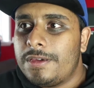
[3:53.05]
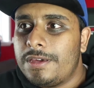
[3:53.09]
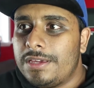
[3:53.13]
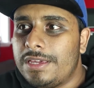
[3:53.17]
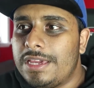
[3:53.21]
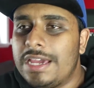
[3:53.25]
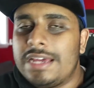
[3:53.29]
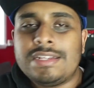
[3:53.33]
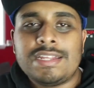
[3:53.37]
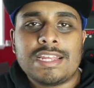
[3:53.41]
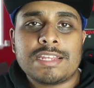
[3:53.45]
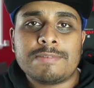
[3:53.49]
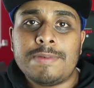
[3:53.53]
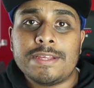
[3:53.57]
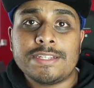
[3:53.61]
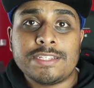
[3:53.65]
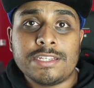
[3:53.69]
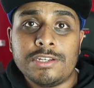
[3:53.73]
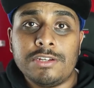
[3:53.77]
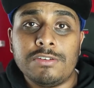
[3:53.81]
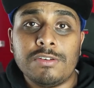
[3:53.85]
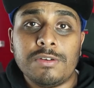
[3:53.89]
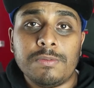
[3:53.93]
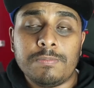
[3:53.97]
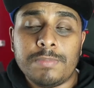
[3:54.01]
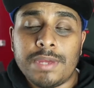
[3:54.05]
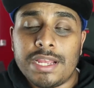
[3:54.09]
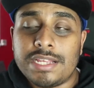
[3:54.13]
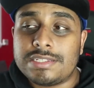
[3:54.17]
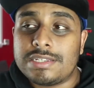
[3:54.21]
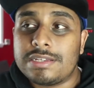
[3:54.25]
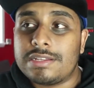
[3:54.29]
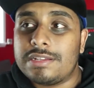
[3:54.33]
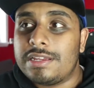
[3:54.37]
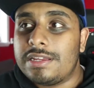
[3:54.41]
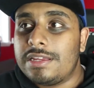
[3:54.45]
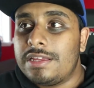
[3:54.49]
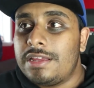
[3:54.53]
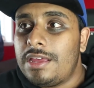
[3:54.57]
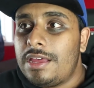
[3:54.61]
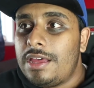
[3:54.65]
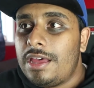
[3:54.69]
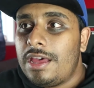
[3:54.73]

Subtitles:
yeah, it takes place in Europe basically.